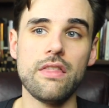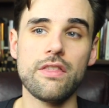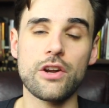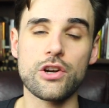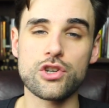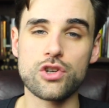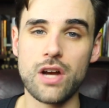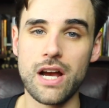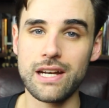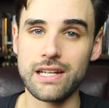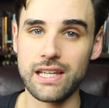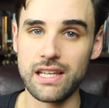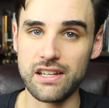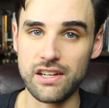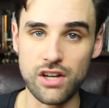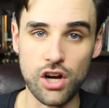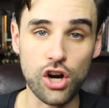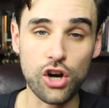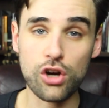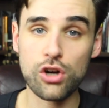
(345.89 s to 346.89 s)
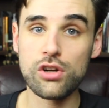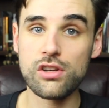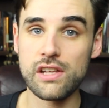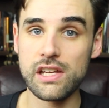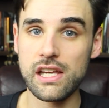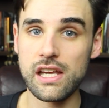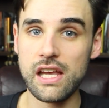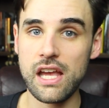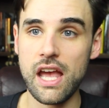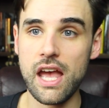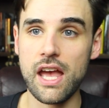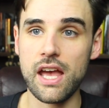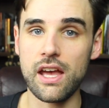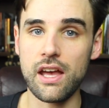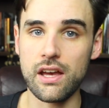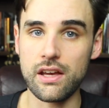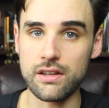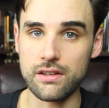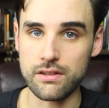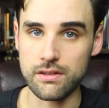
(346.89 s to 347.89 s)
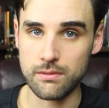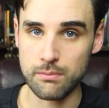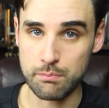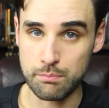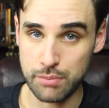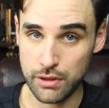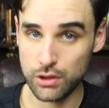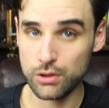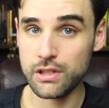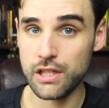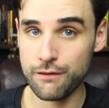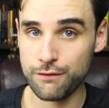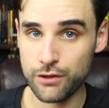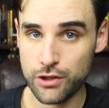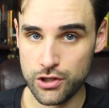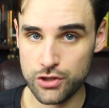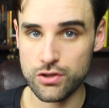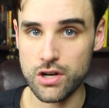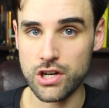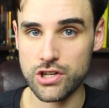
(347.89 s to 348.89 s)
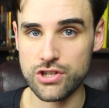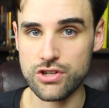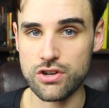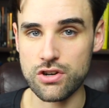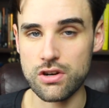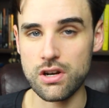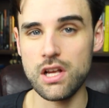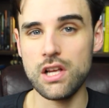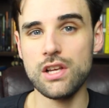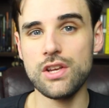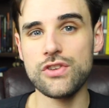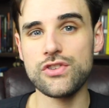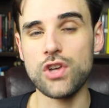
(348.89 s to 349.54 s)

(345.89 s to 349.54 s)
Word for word: They're trying to get in early and build infrastructure.